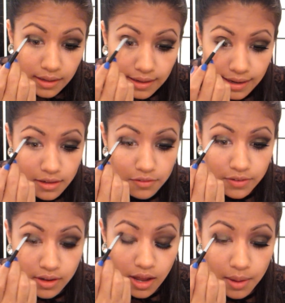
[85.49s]
Kind
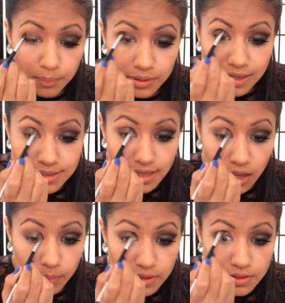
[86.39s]
of blend it
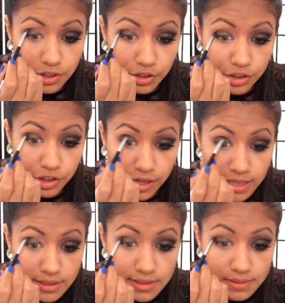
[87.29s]
up into your crease,